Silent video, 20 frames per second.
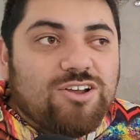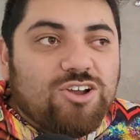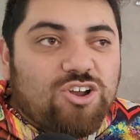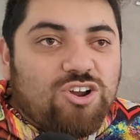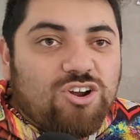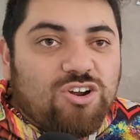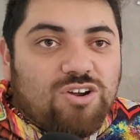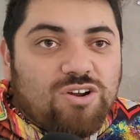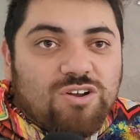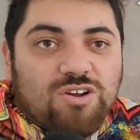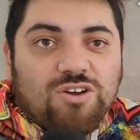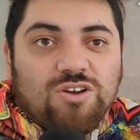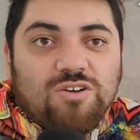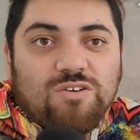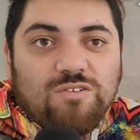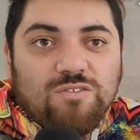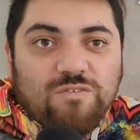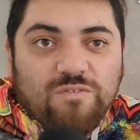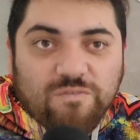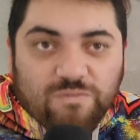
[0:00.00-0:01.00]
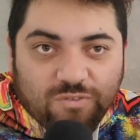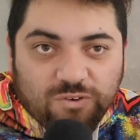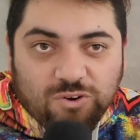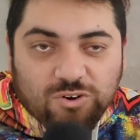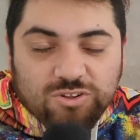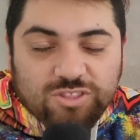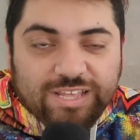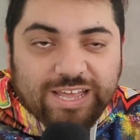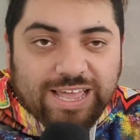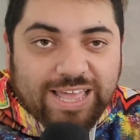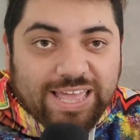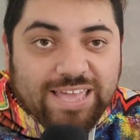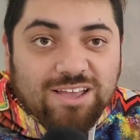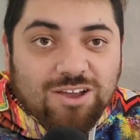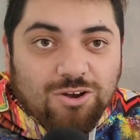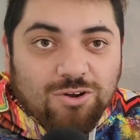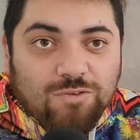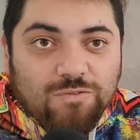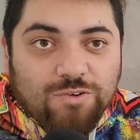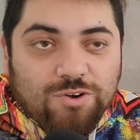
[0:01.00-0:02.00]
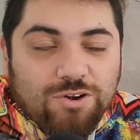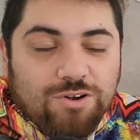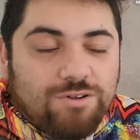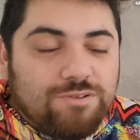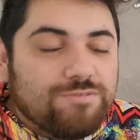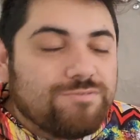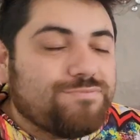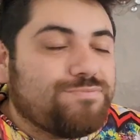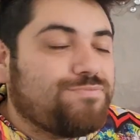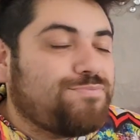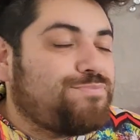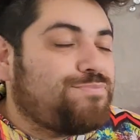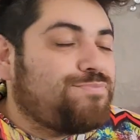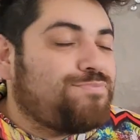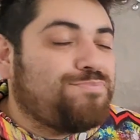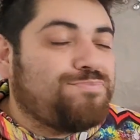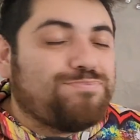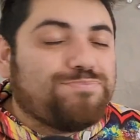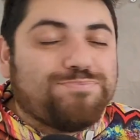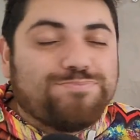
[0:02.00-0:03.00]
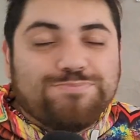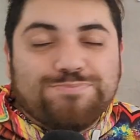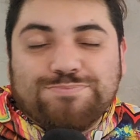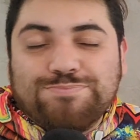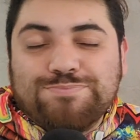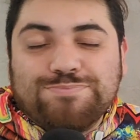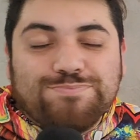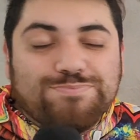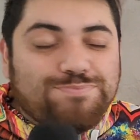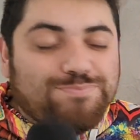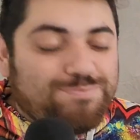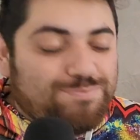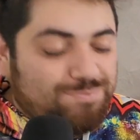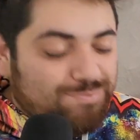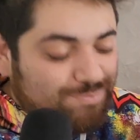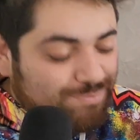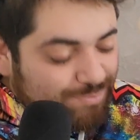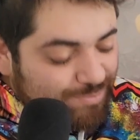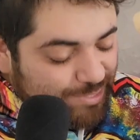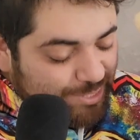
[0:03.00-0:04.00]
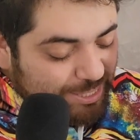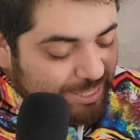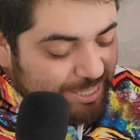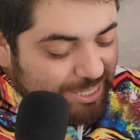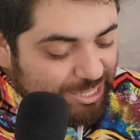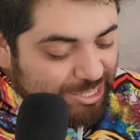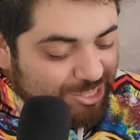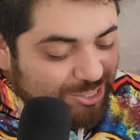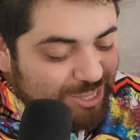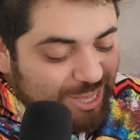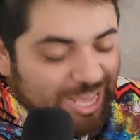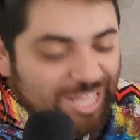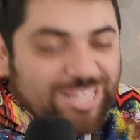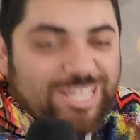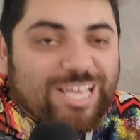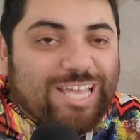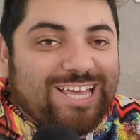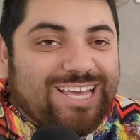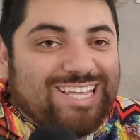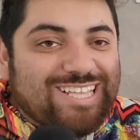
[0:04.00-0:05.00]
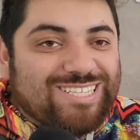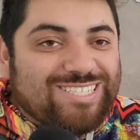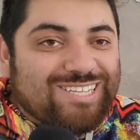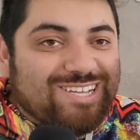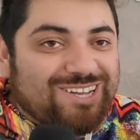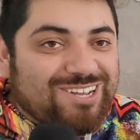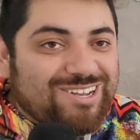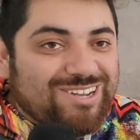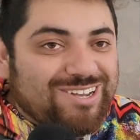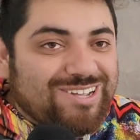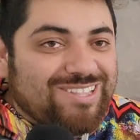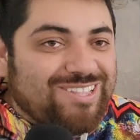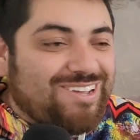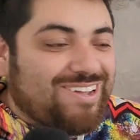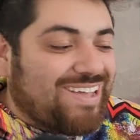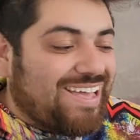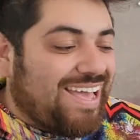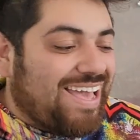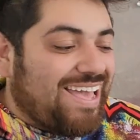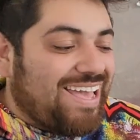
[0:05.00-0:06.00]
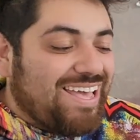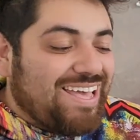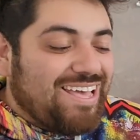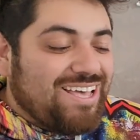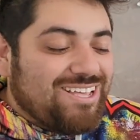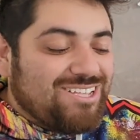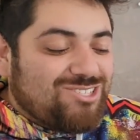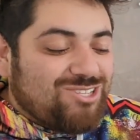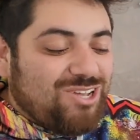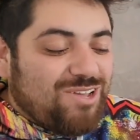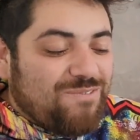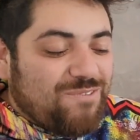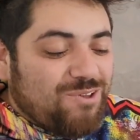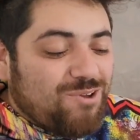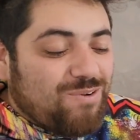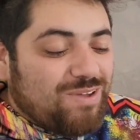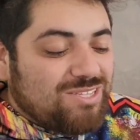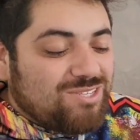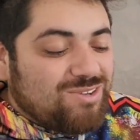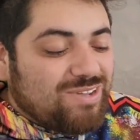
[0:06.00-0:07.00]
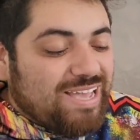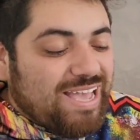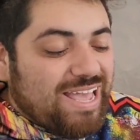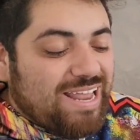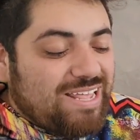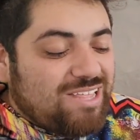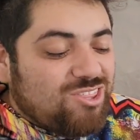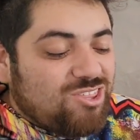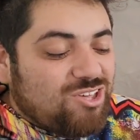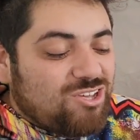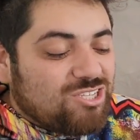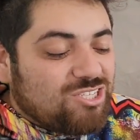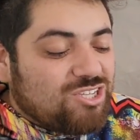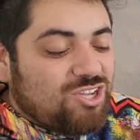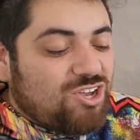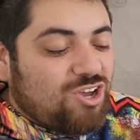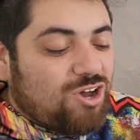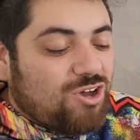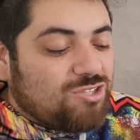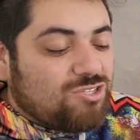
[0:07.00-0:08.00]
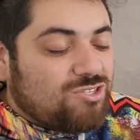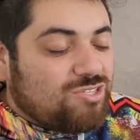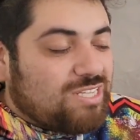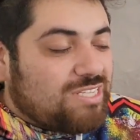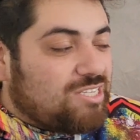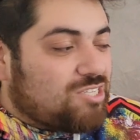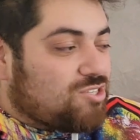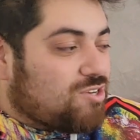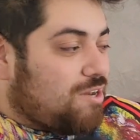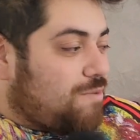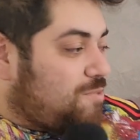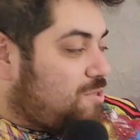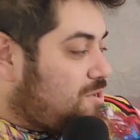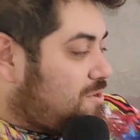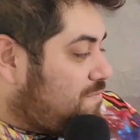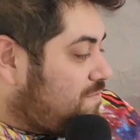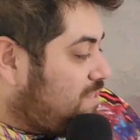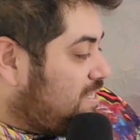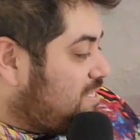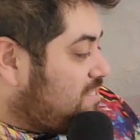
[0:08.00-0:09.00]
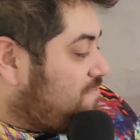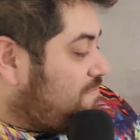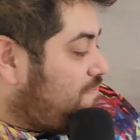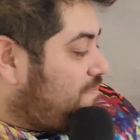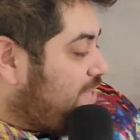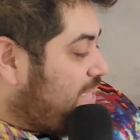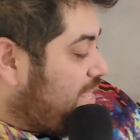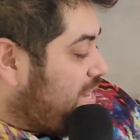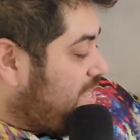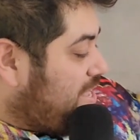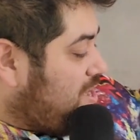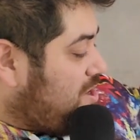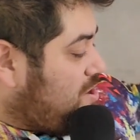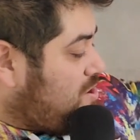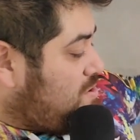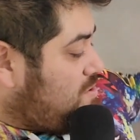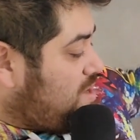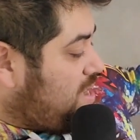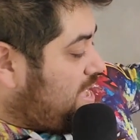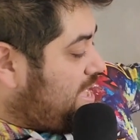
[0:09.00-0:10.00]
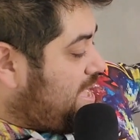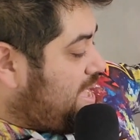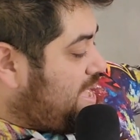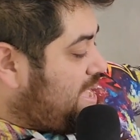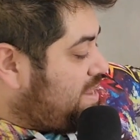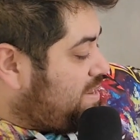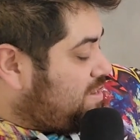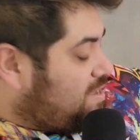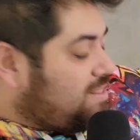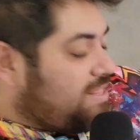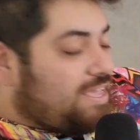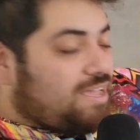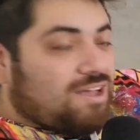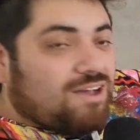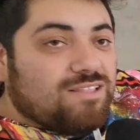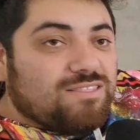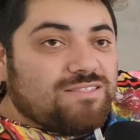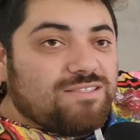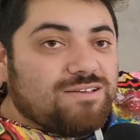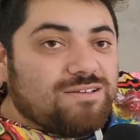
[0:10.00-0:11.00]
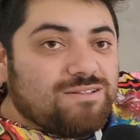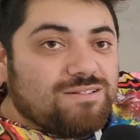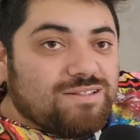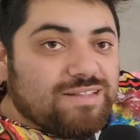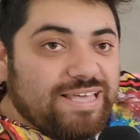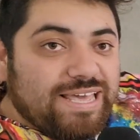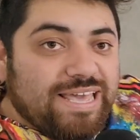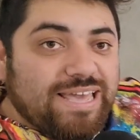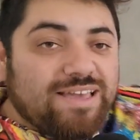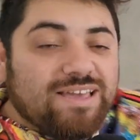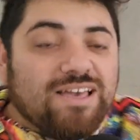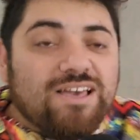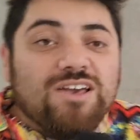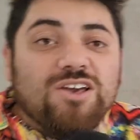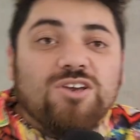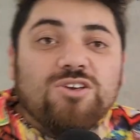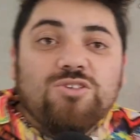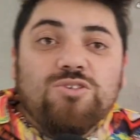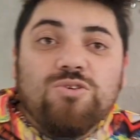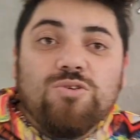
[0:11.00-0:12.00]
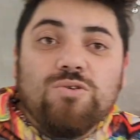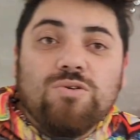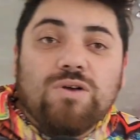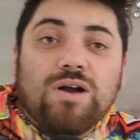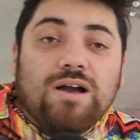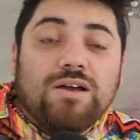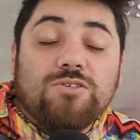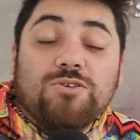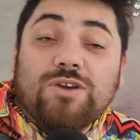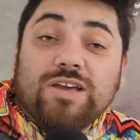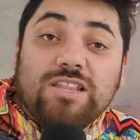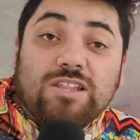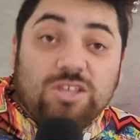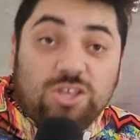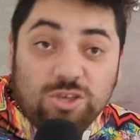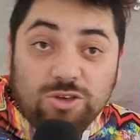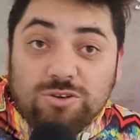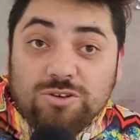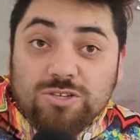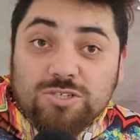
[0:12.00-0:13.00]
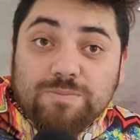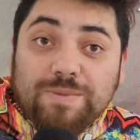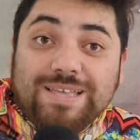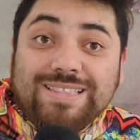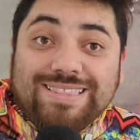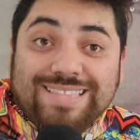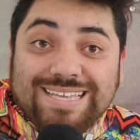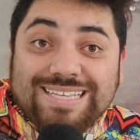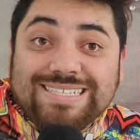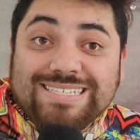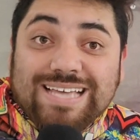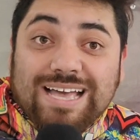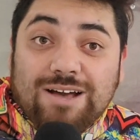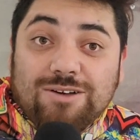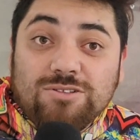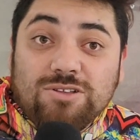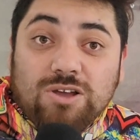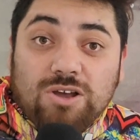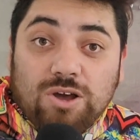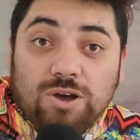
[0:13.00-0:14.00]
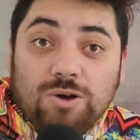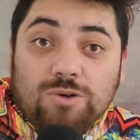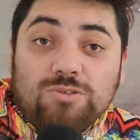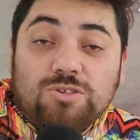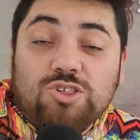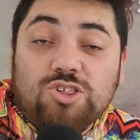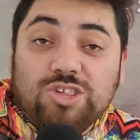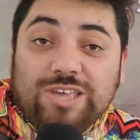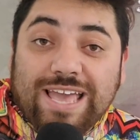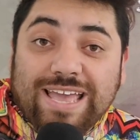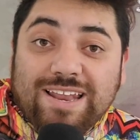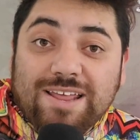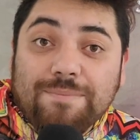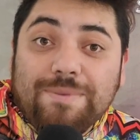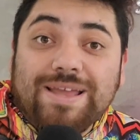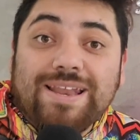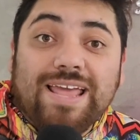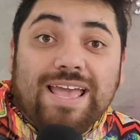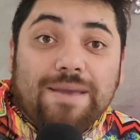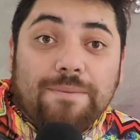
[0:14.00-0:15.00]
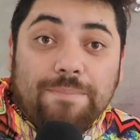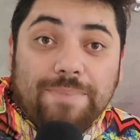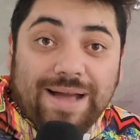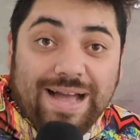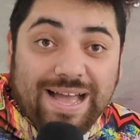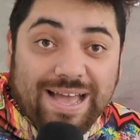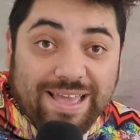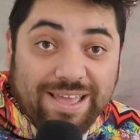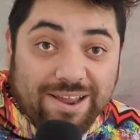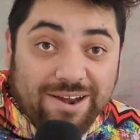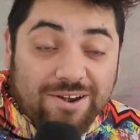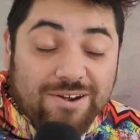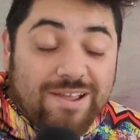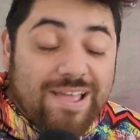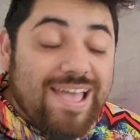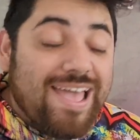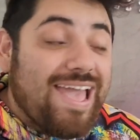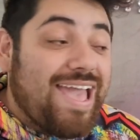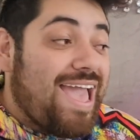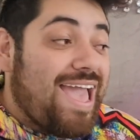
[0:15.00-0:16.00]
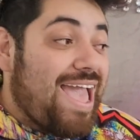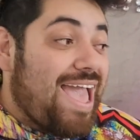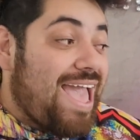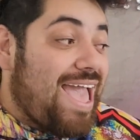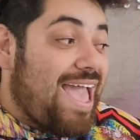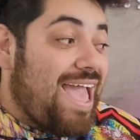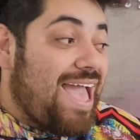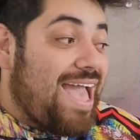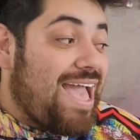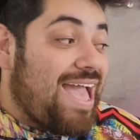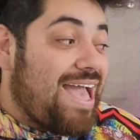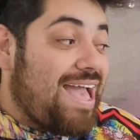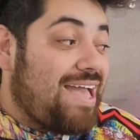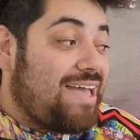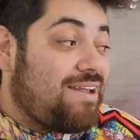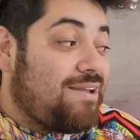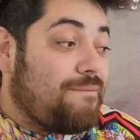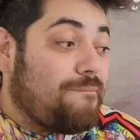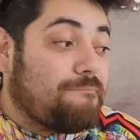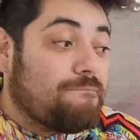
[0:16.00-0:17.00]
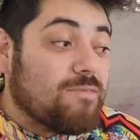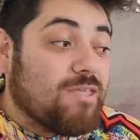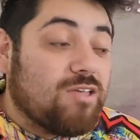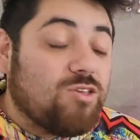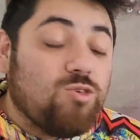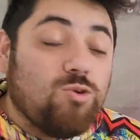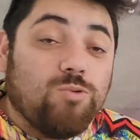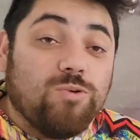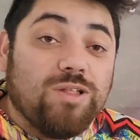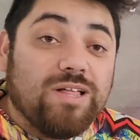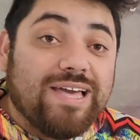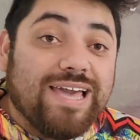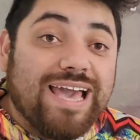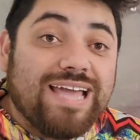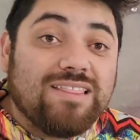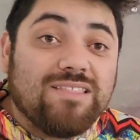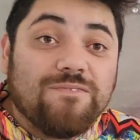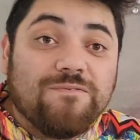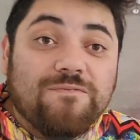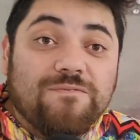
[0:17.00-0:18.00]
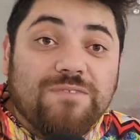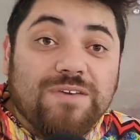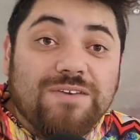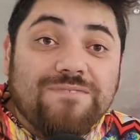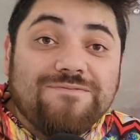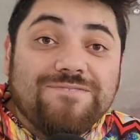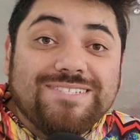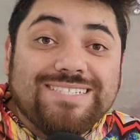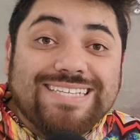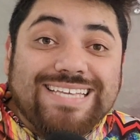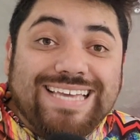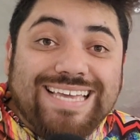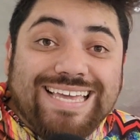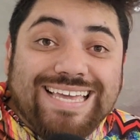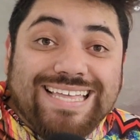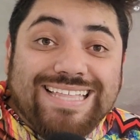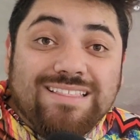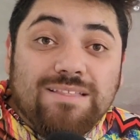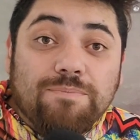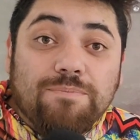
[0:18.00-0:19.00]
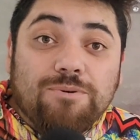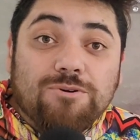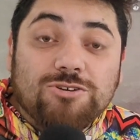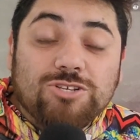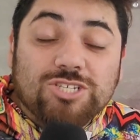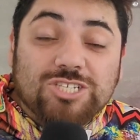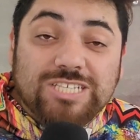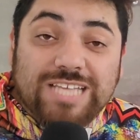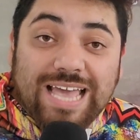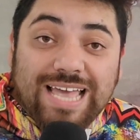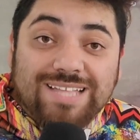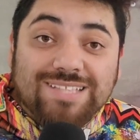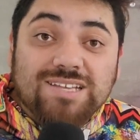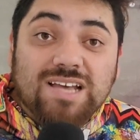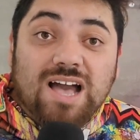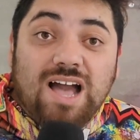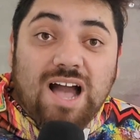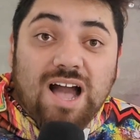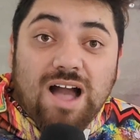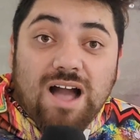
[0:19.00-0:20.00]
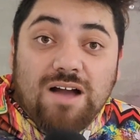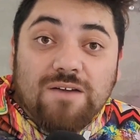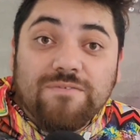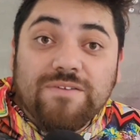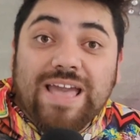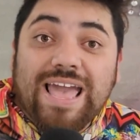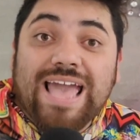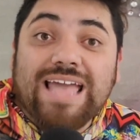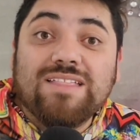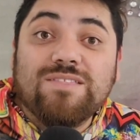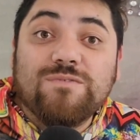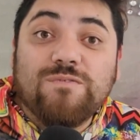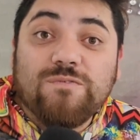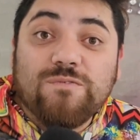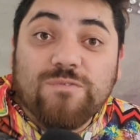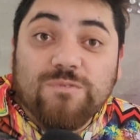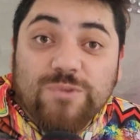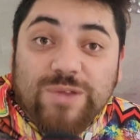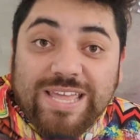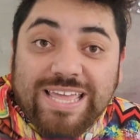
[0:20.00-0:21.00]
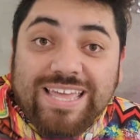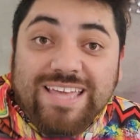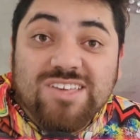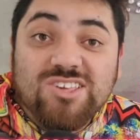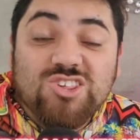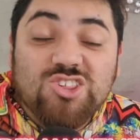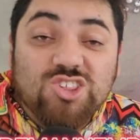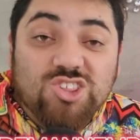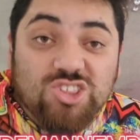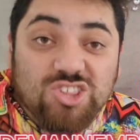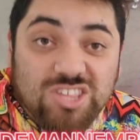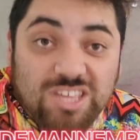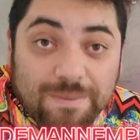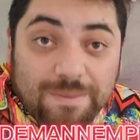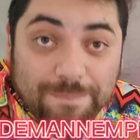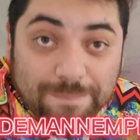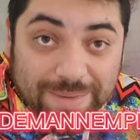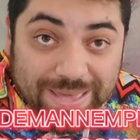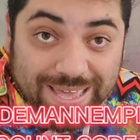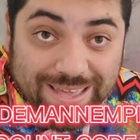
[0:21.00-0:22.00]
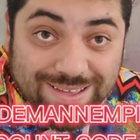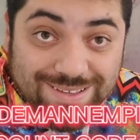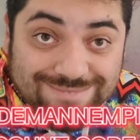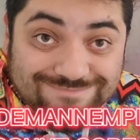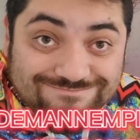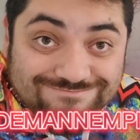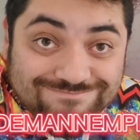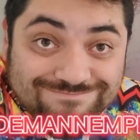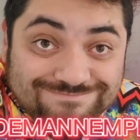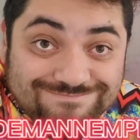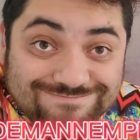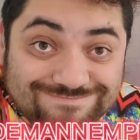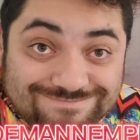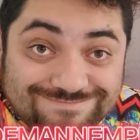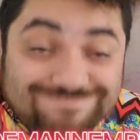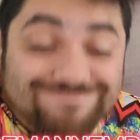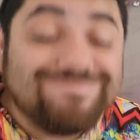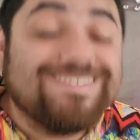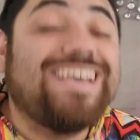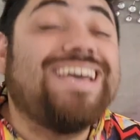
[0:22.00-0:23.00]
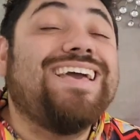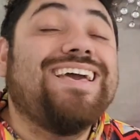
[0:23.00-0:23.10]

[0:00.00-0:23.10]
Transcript: Girl, for the hangover. Mm-mm-mm. This shit is good, okay? So if you want to get it, just go to the description of this video and click on the link. You uh, you can use my discount code Scheidemann Empire and you will get 15% off and free shipping. Mm-hmm.